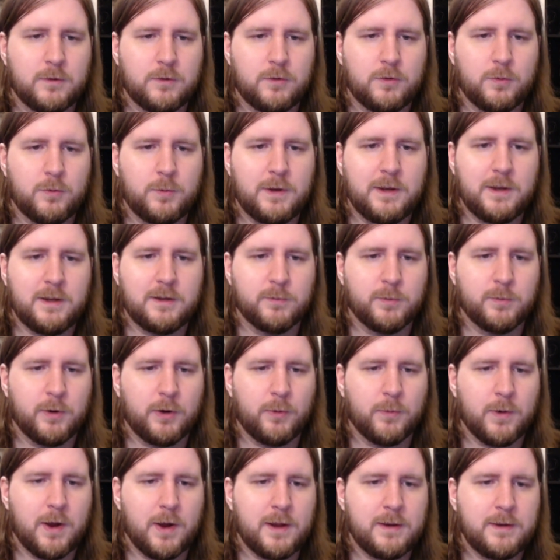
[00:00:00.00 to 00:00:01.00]
Do we need to
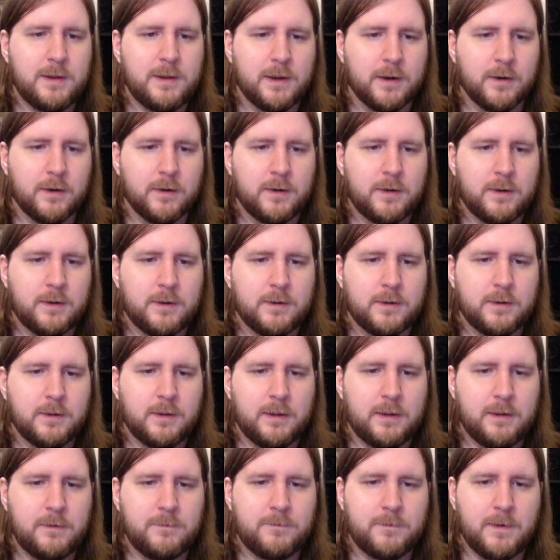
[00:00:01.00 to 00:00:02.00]
bring Ron here?
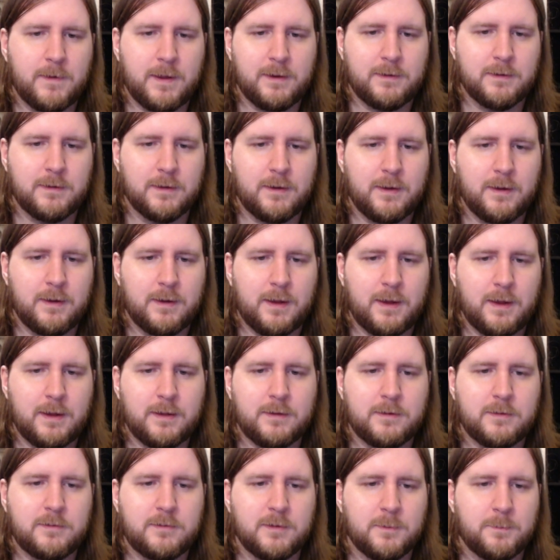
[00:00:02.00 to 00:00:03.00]
He fainted,
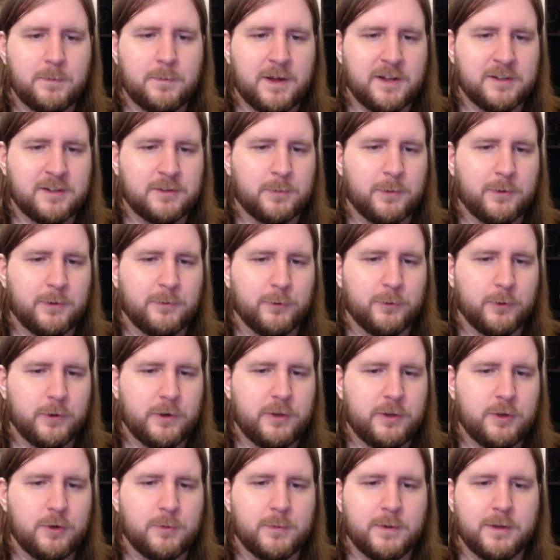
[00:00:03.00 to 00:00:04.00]
and it's impossible for
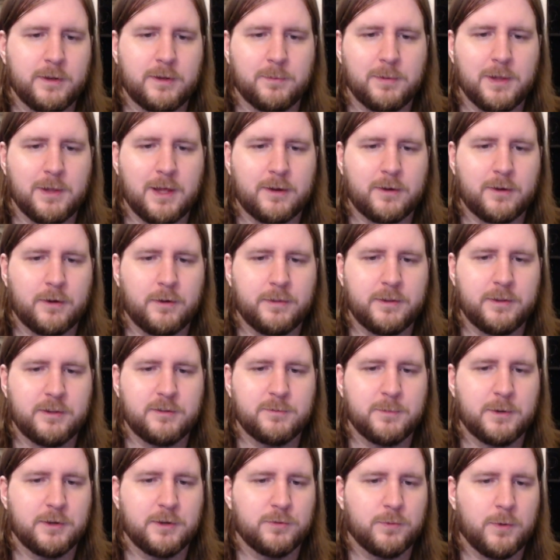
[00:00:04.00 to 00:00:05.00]
a human to block all
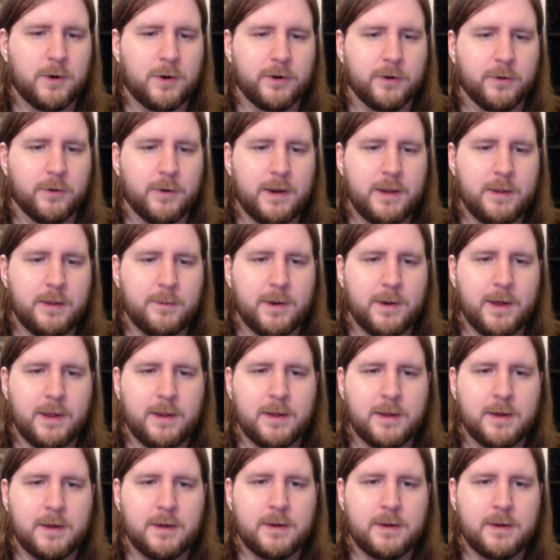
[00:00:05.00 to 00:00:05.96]
this much water anyway.